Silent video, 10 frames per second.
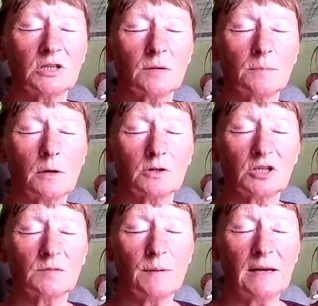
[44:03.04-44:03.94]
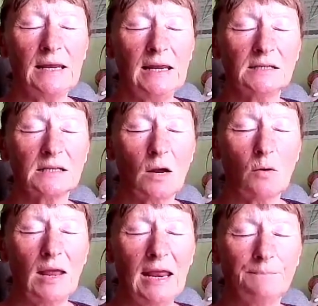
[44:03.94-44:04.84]
and subconscious, please
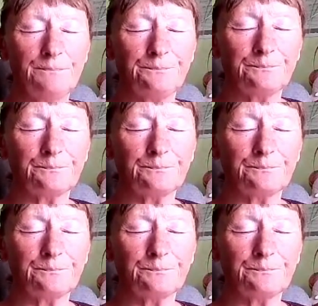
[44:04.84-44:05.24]
go in